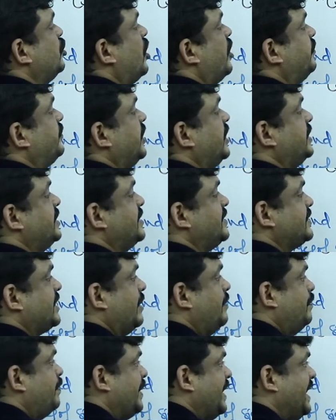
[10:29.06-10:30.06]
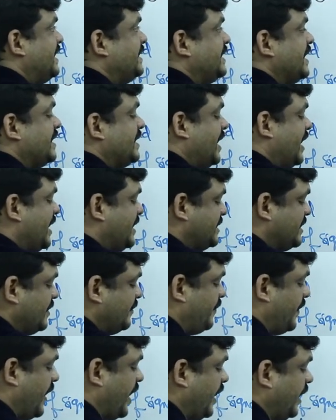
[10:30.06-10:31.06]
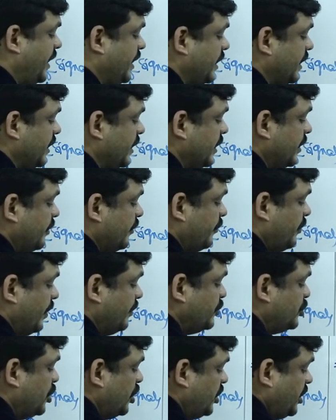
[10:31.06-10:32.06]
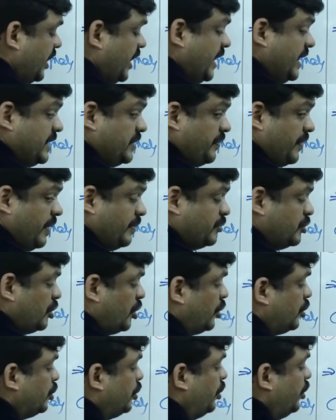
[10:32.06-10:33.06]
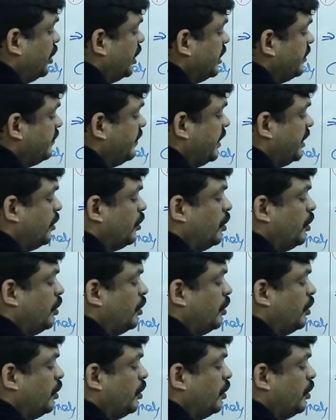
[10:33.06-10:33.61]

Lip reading: of t, this complete signal is defined from t is from 0 to infinity.